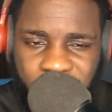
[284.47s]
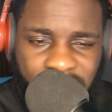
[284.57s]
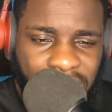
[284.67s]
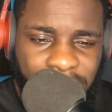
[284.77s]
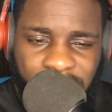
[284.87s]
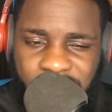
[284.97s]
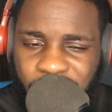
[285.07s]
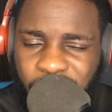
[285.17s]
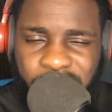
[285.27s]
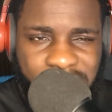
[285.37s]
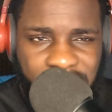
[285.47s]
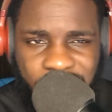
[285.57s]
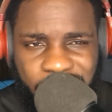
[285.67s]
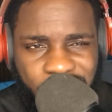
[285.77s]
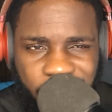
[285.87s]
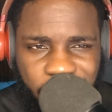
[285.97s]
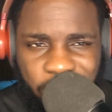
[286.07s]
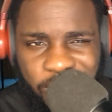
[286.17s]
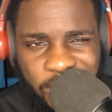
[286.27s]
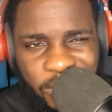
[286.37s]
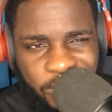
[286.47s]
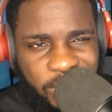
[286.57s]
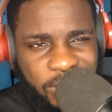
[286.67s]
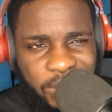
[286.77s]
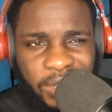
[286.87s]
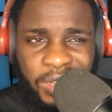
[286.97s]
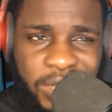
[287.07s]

to talk about your own side of the story and all those kind of things.